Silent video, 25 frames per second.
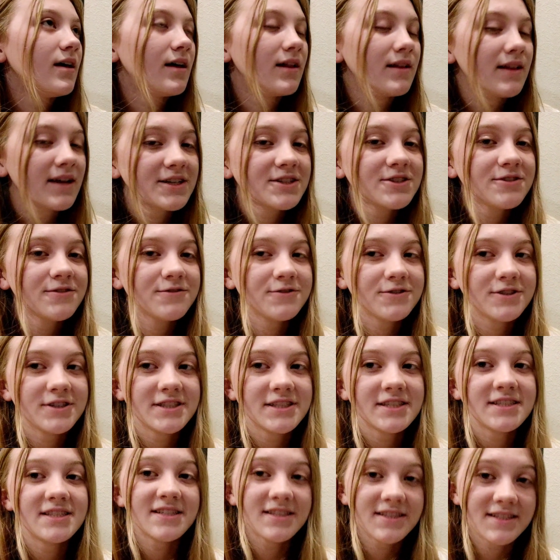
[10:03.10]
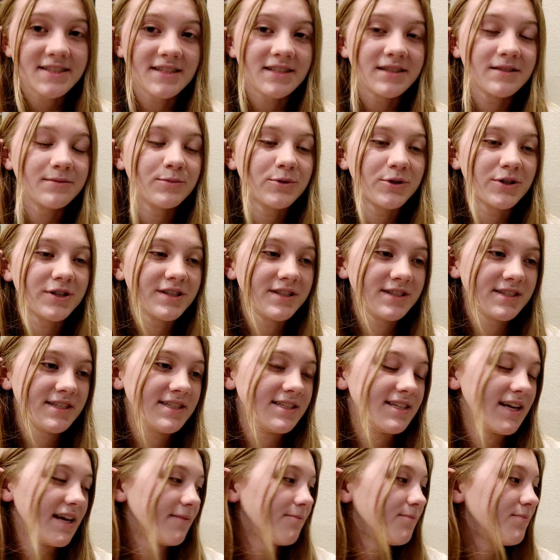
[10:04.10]
Electrophoresis is still important
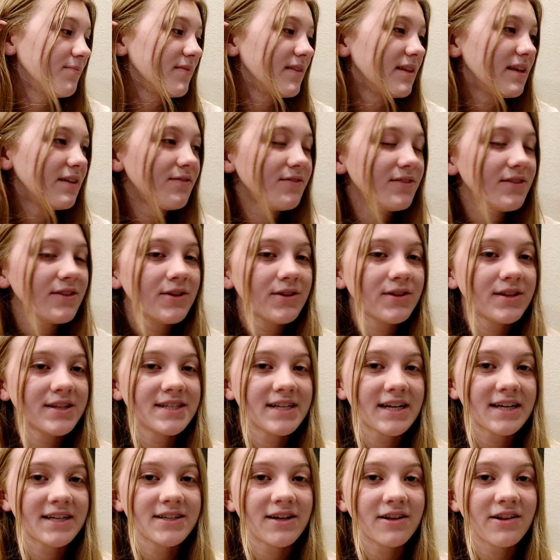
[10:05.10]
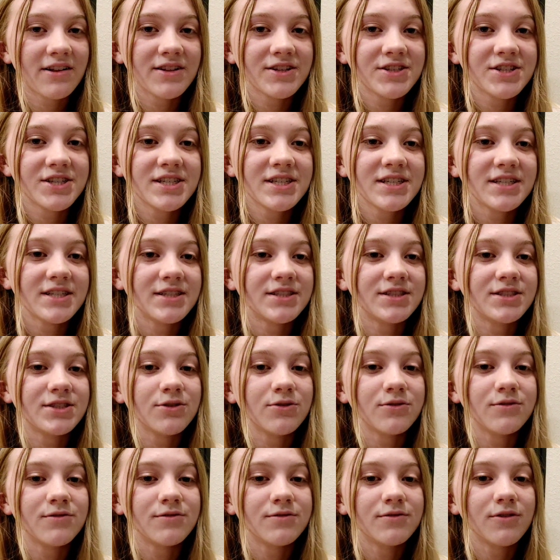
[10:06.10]
today. Even though the technology is
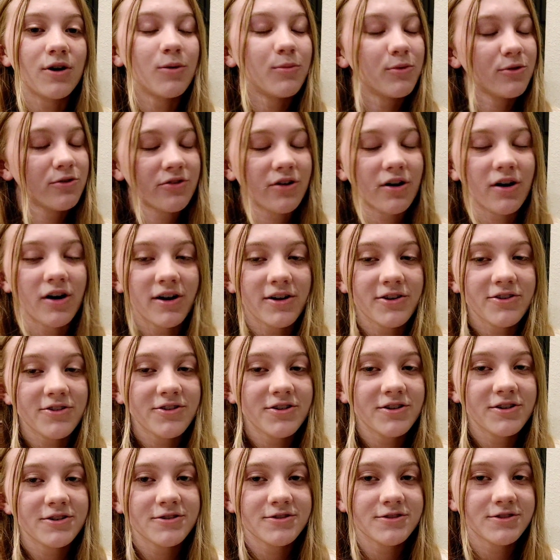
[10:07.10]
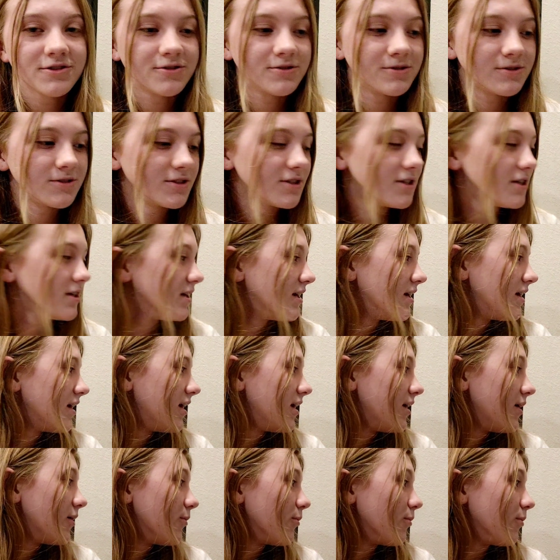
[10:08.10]
almost 100 years old,
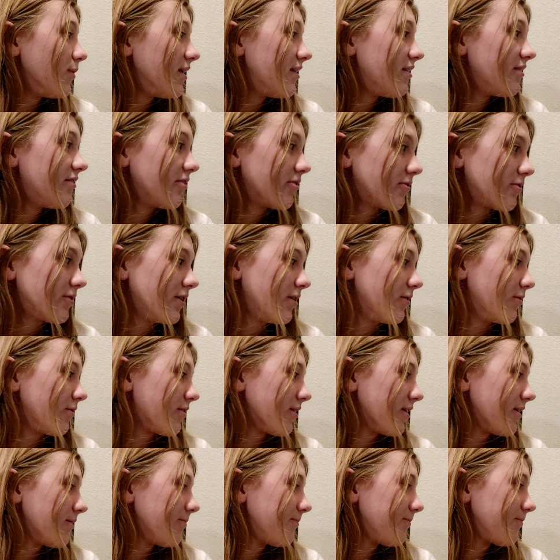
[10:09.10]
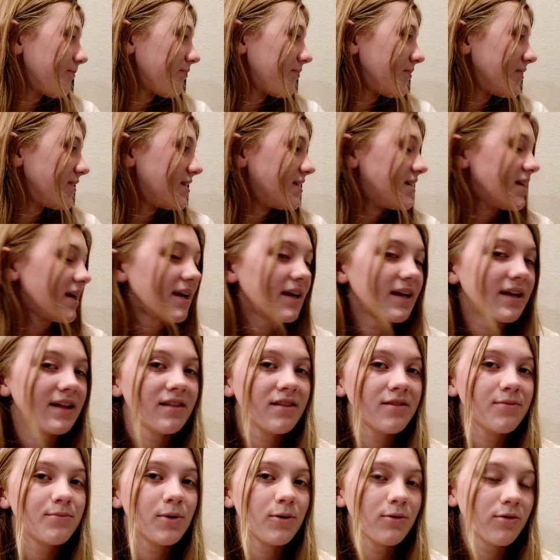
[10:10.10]
we still use it. Today,
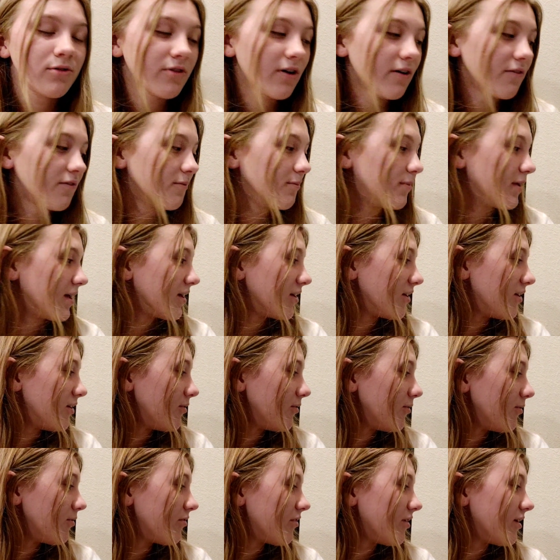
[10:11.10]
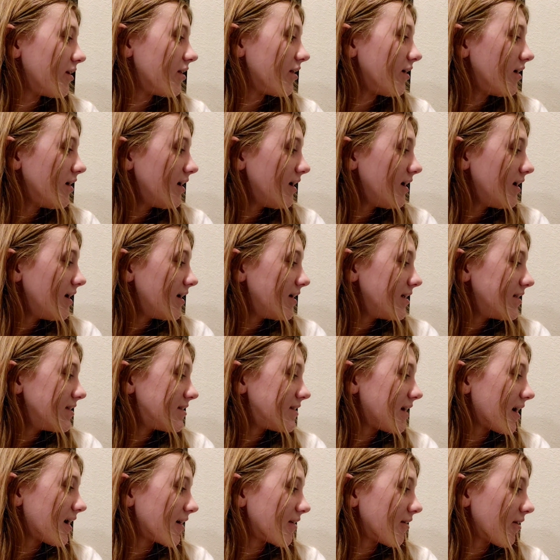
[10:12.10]
it's most often being used in
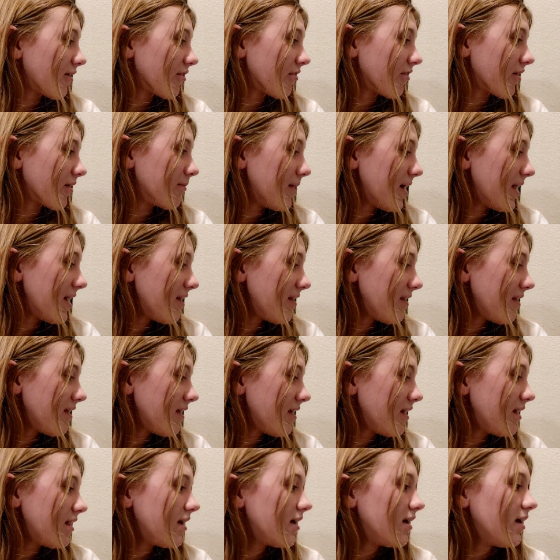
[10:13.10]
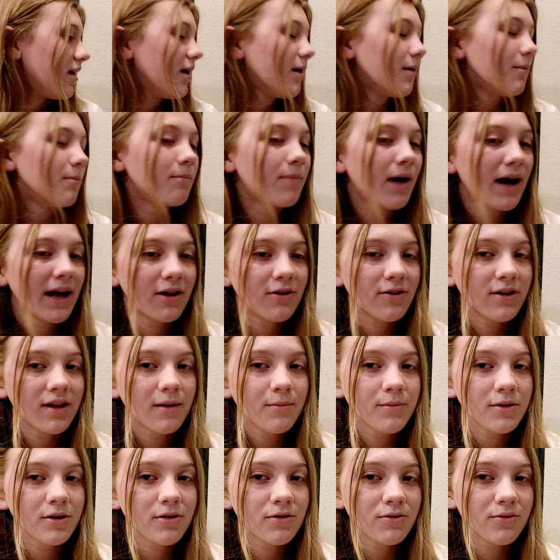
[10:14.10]
diagnostic medicine,
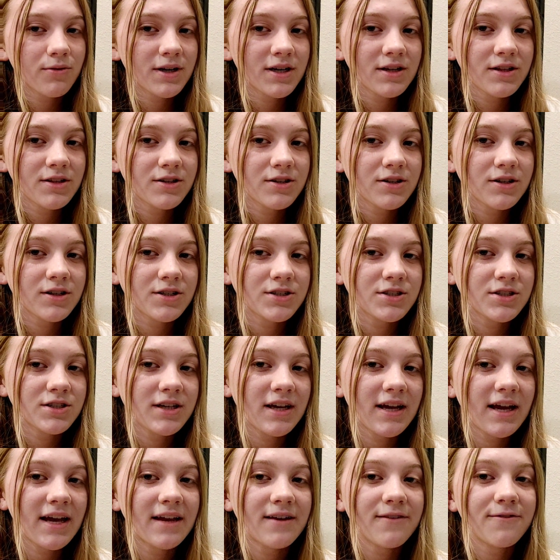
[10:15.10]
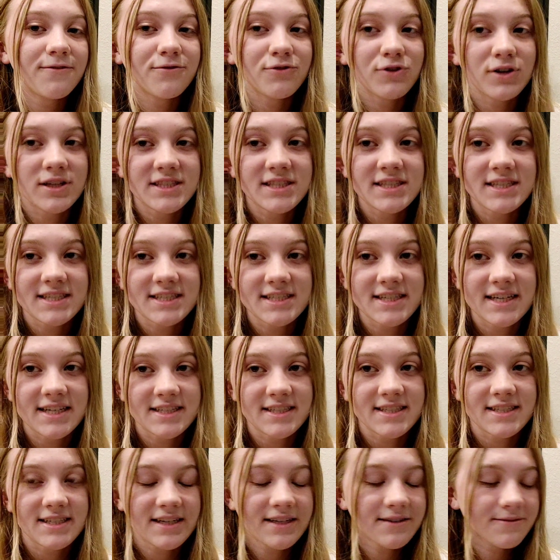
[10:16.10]
biochemical research, and forensic
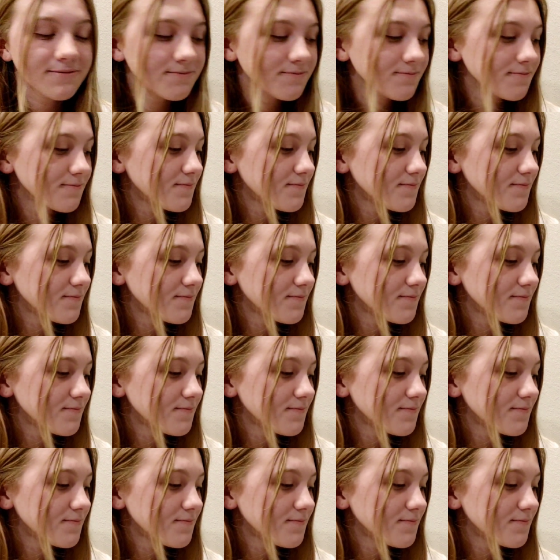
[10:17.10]
testing,